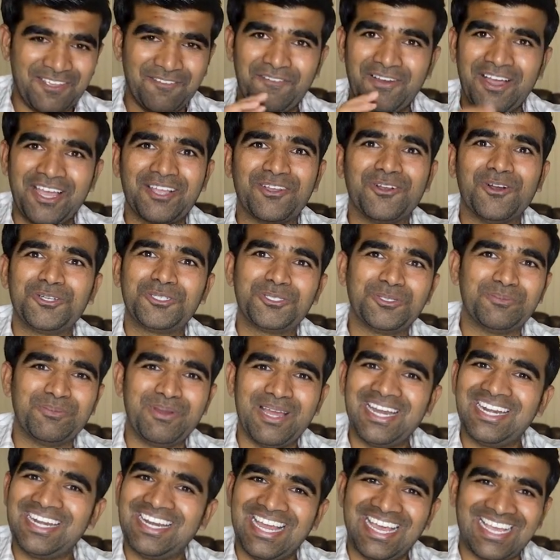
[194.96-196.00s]
if I go to
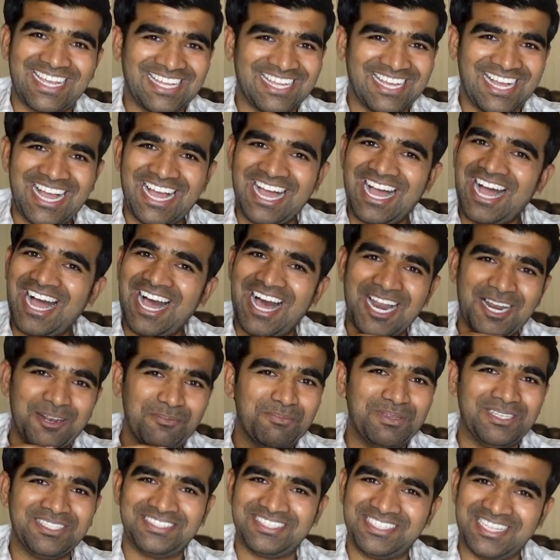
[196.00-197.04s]
bed, like I'll
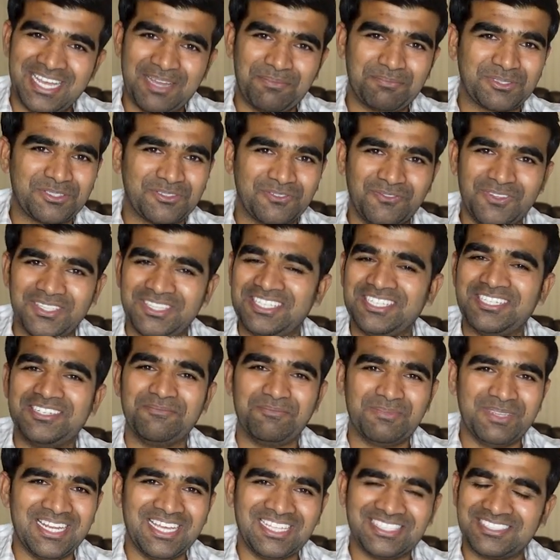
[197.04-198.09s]
be slept
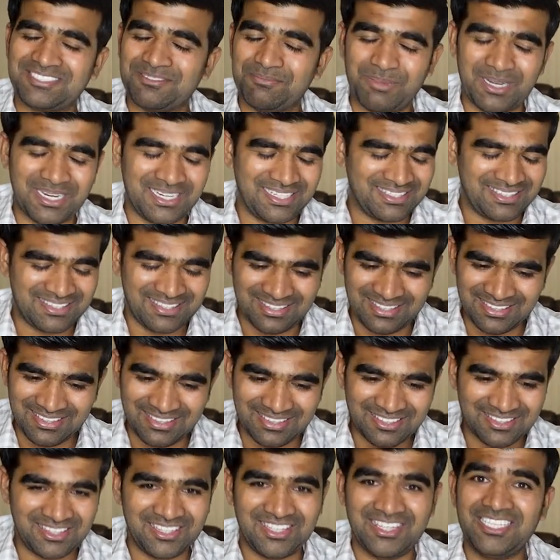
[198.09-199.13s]
within minutes, but
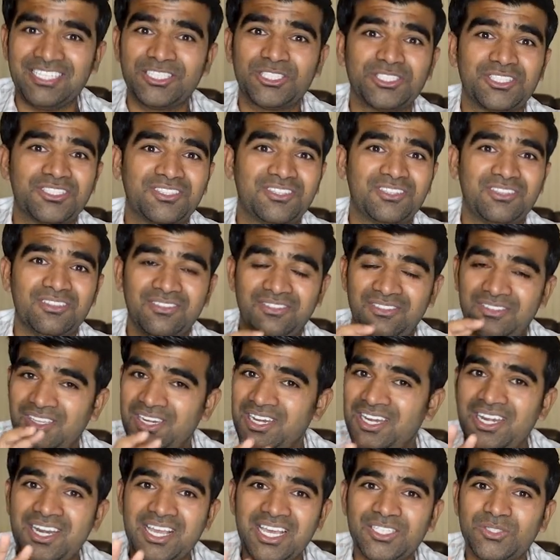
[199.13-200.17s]
this
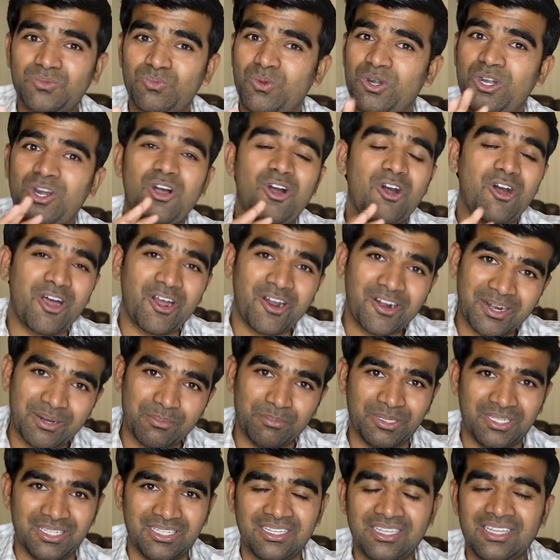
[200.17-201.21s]
three days were
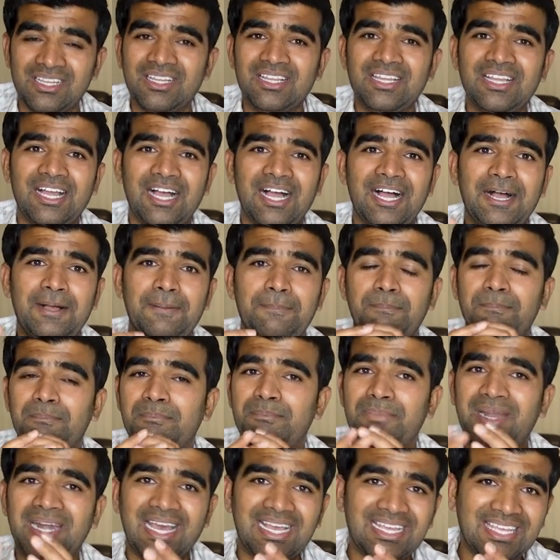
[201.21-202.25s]
horrible. Um,
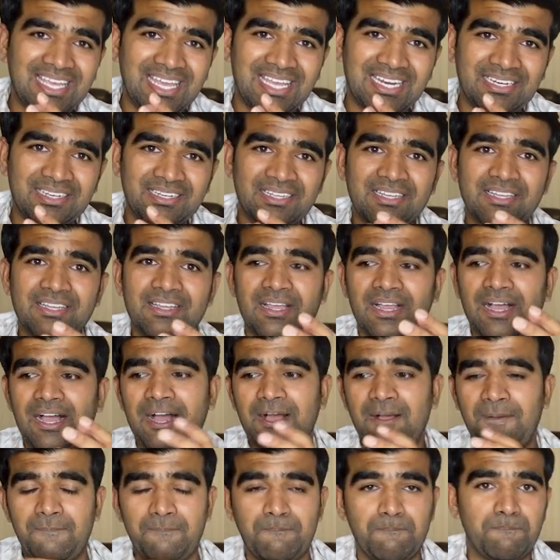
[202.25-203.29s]
but again,
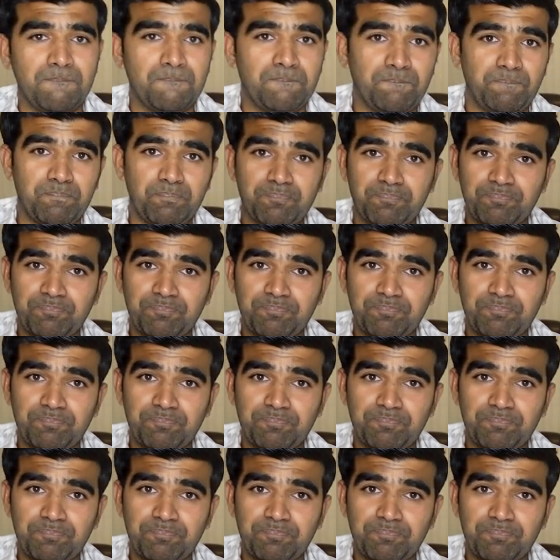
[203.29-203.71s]
um,